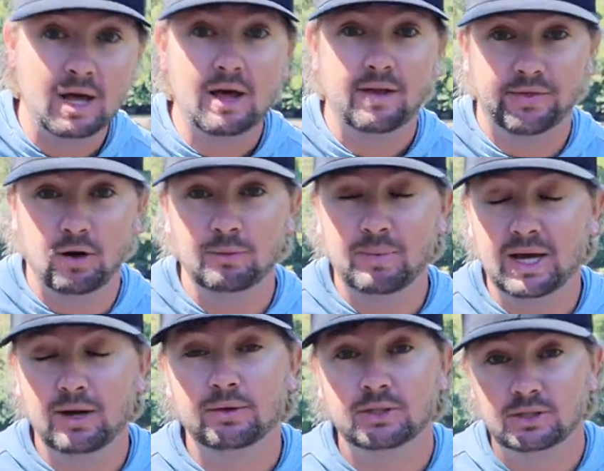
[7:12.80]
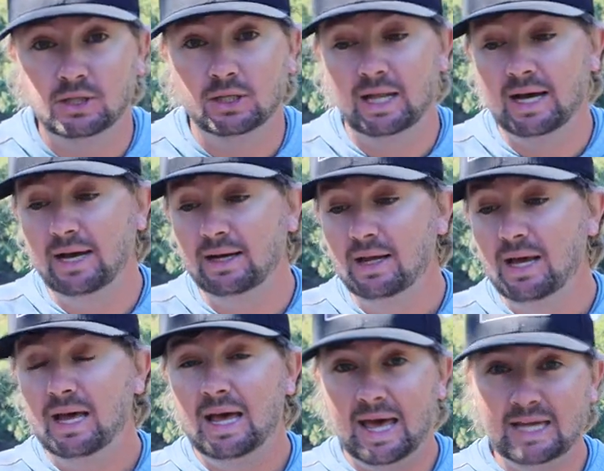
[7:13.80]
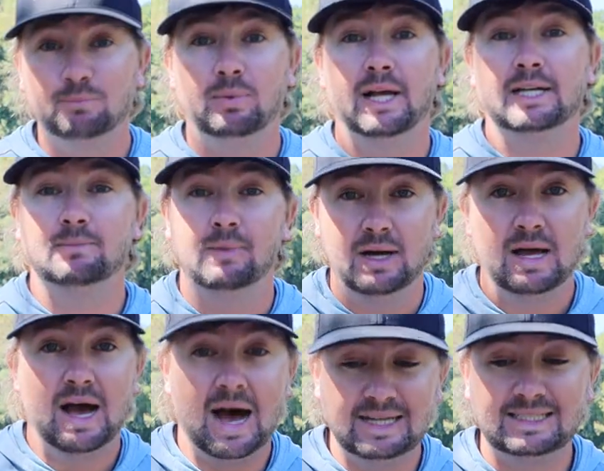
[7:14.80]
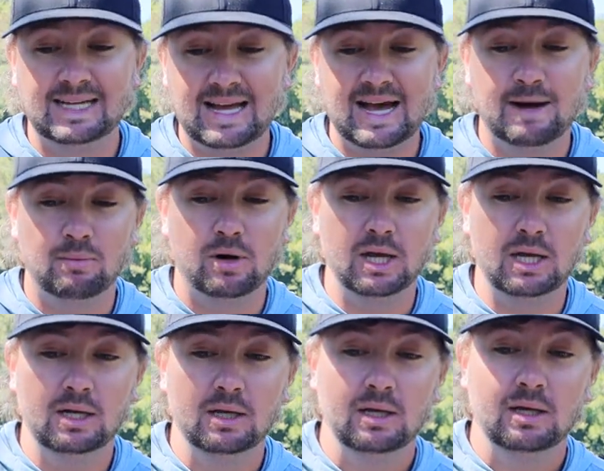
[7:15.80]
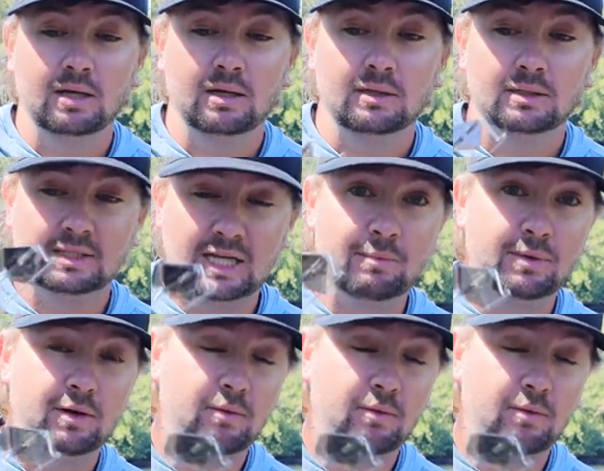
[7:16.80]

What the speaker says: 30 pound sunline X plasma Asagai braid, skipping it